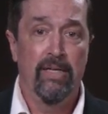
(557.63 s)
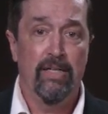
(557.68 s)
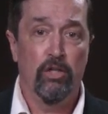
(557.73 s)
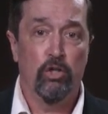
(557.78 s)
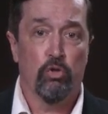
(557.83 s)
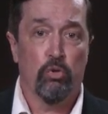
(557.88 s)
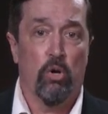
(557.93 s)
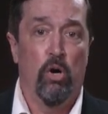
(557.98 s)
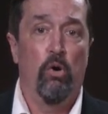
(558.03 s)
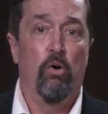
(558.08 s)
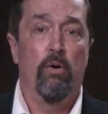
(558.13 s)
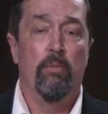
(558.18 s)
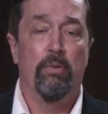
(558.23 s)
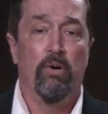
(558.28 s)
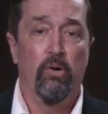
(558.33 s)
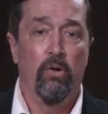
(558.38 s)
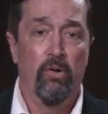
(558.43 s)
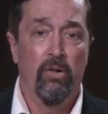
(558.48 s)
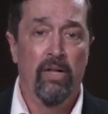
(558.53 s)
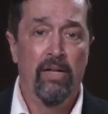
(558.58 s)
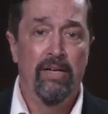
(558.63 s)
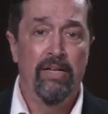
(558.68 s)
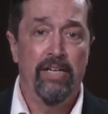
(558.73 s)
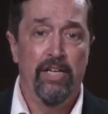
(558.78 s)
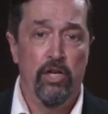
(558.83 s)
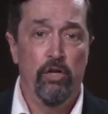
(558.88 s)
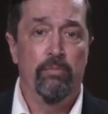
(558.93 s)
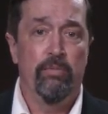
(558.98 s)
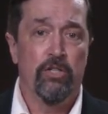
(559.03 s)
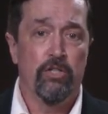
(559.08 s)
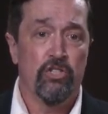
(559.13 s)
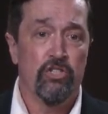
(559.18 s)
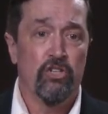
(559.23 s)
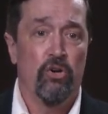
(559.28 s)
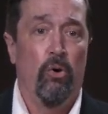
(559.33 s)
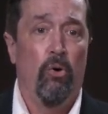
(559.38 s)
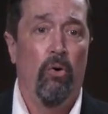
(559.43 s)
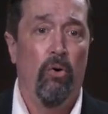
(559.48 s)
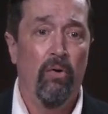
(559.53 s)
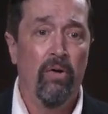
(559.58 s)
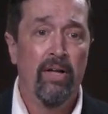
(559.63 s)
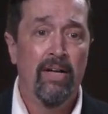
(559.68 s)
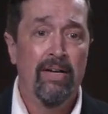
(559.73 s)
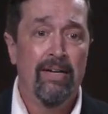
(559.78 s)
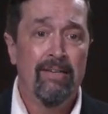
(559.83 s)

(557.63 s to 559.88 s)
growable human soul.